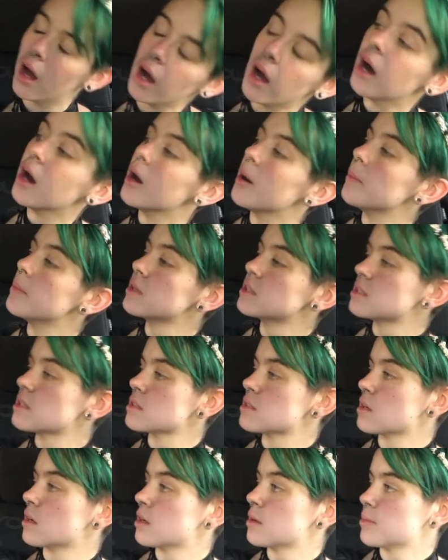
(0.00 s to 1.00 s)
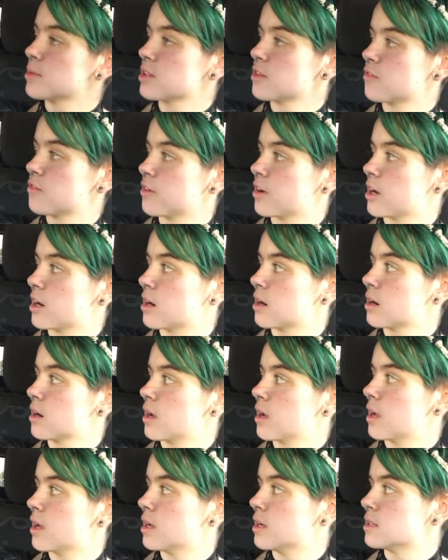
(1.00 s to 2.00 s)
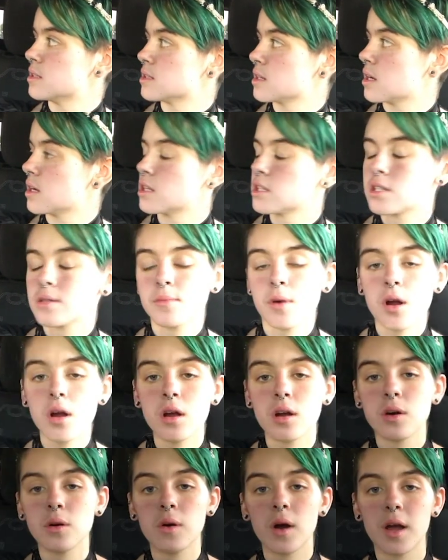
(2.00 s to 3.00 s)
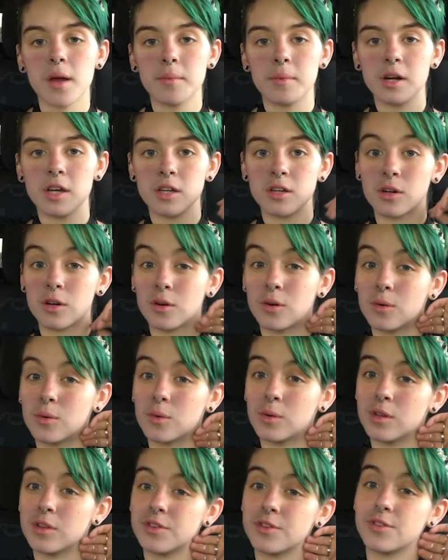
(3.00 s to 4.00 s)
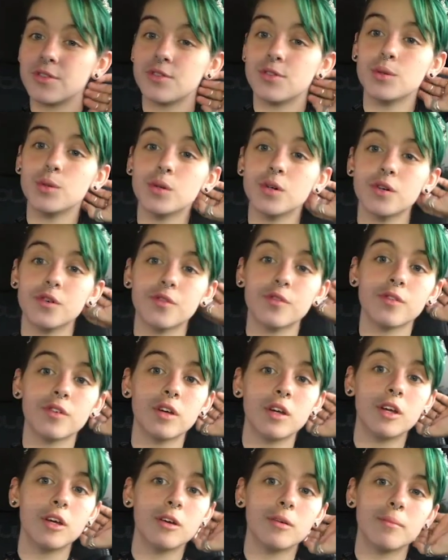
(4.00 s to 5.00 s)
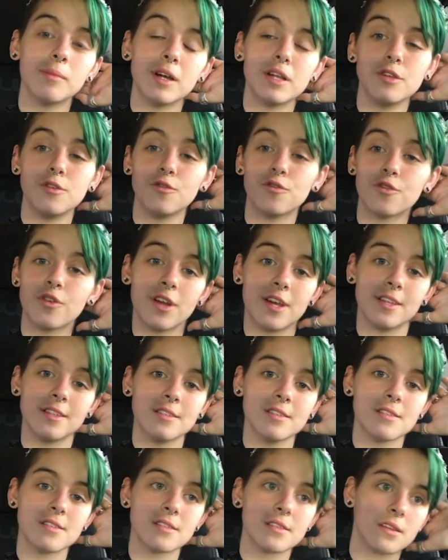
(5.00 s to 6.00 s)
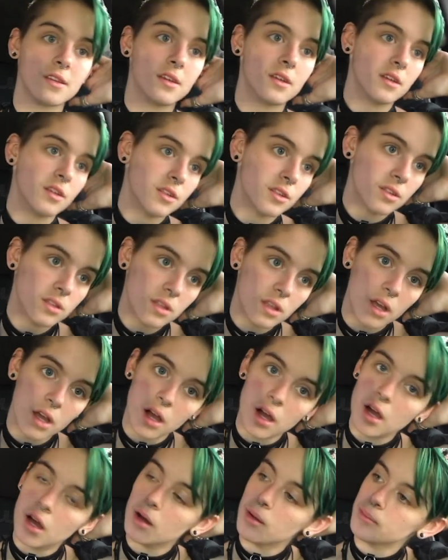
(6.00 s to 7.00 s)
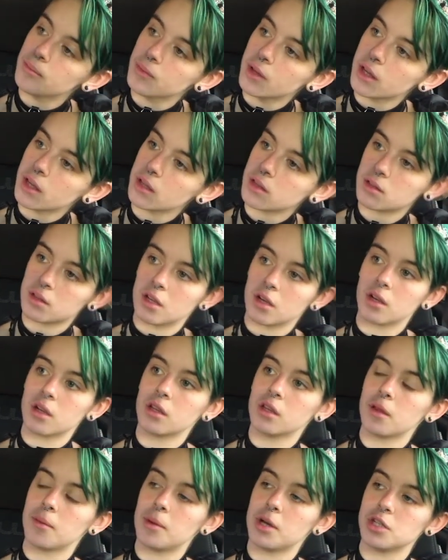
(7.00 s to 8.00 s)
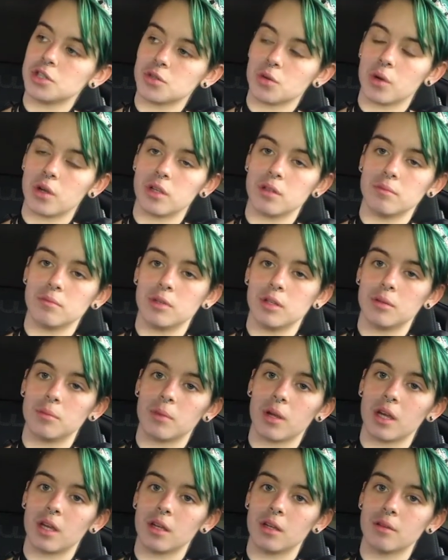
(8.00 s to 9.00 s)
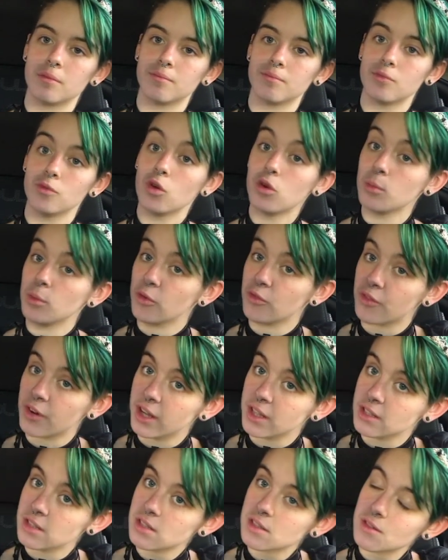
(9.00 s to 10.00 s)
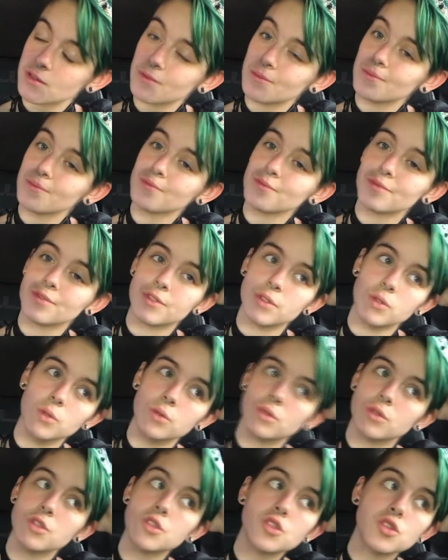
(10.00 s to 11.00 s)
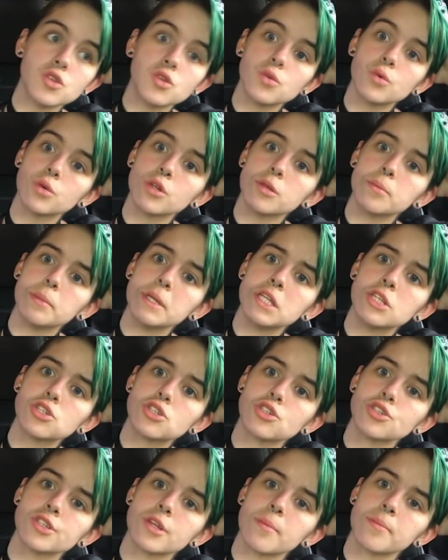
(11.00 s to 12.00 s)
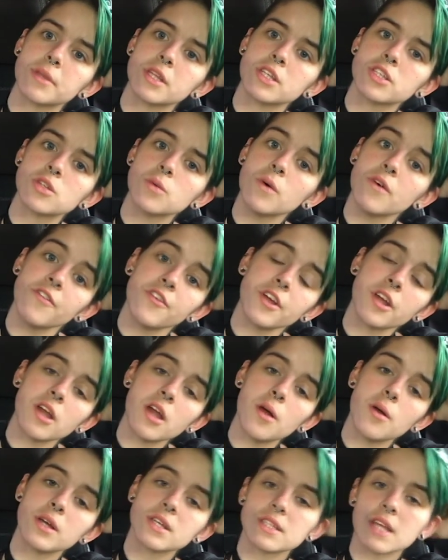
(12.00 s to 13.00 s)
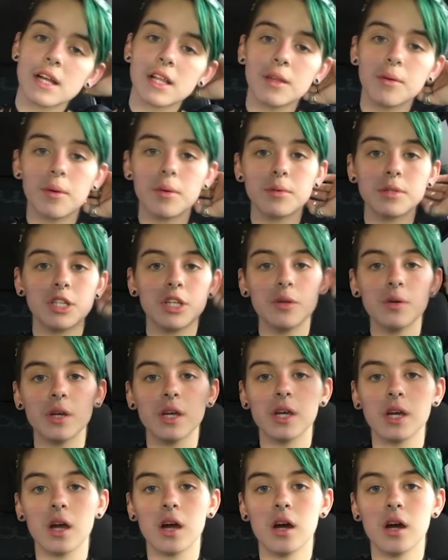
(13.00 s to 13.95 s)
Um, because I saw him at the fair. And uh, tomorrow I might go with two of my new friends. Um, like they're they might join me and my normal friends to the zoo or the beach or something. So we'll figure out exactly what we're doing.